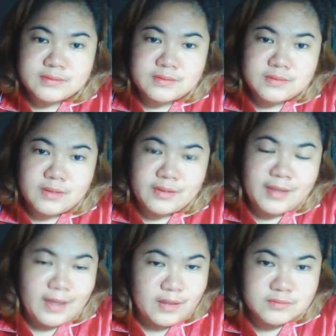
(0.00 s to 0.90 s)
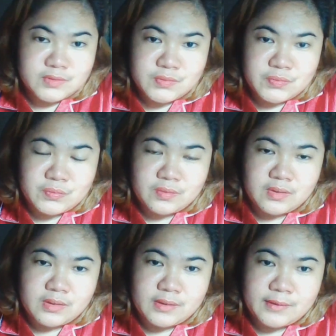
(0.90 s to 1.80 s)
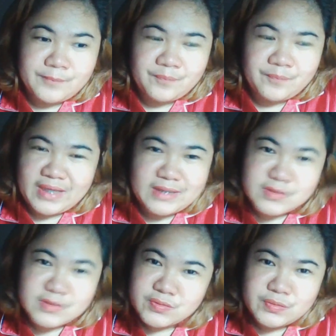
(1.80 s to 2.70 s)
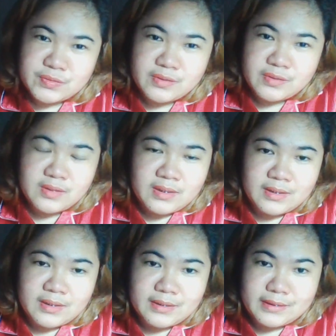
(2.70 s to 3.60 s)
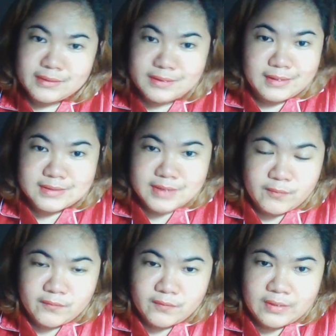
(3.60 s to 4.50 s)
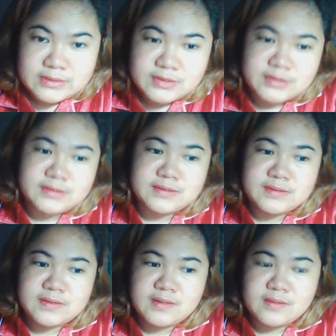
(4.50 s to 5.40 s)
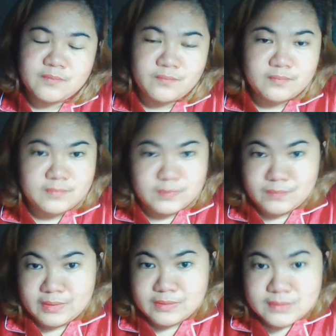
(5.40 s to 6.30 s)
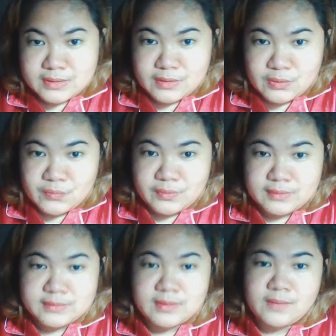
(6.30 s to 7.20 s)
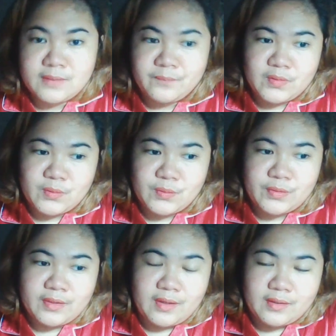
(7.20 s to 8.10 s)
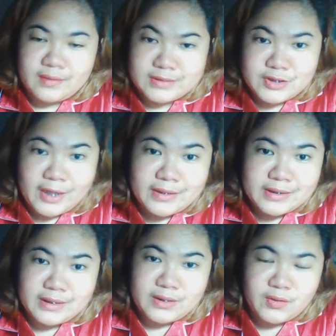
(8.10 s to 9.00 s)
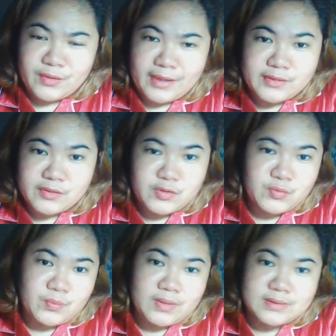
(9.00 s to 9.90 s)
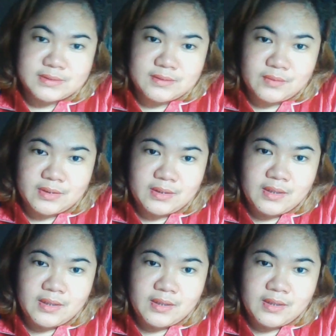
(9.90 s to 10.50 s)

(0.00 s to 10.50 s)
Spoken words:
on how to answer NCLEX type of questions by using Uworld or La Charity or other Q-Banks. Okay,